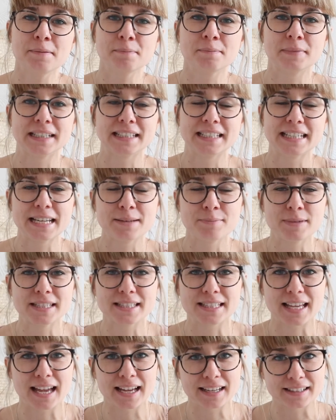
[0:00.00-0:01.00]
My name
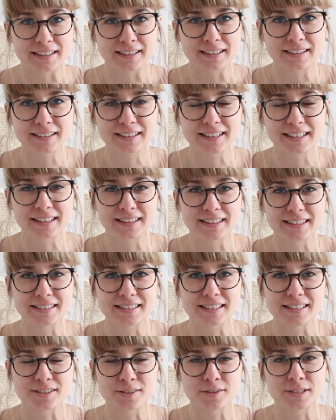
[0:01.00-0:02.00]
is Anna and this
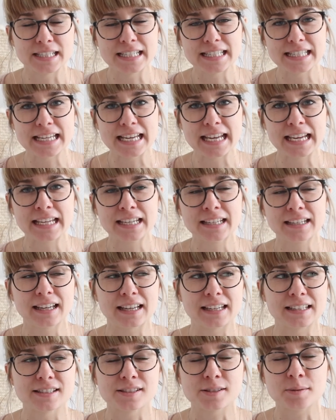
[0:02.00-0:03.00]
is a knitting
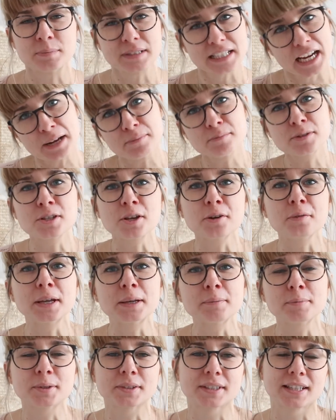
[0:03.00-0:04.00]
and sometimes
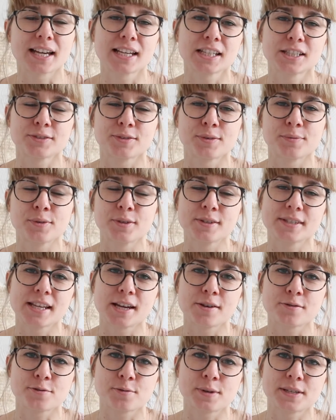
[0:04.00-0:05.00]
sewing podcast from the
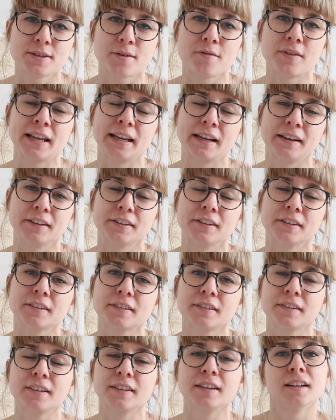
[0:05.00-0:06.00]
southwest of England.
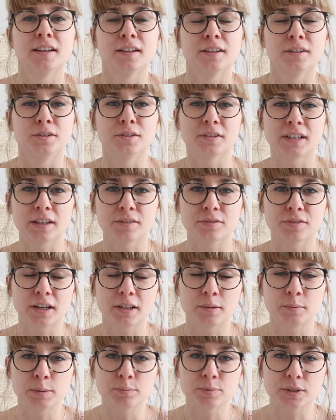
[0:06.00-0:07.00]
You can
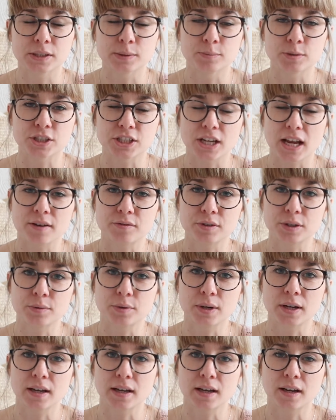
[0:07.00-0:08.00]
find me pretty much
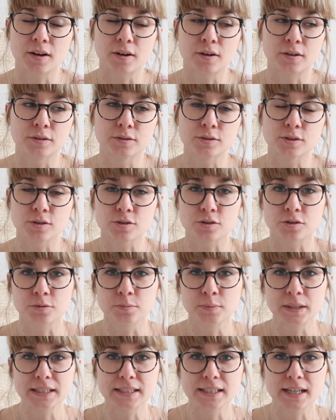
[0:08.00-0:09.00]
everywhere on social
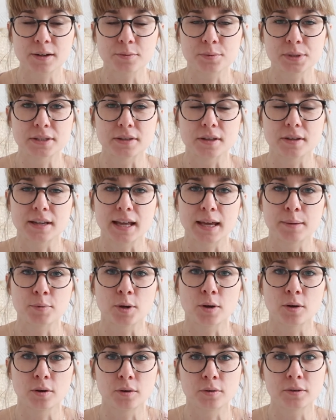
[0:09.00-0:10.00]
media with the name
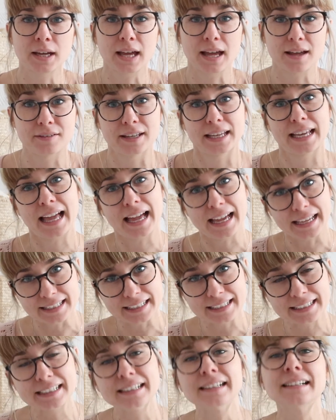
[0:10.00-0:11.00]

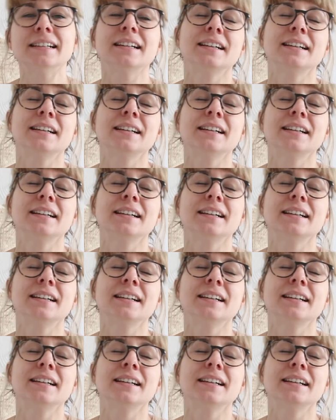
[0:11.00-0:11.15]
along.avec.anna.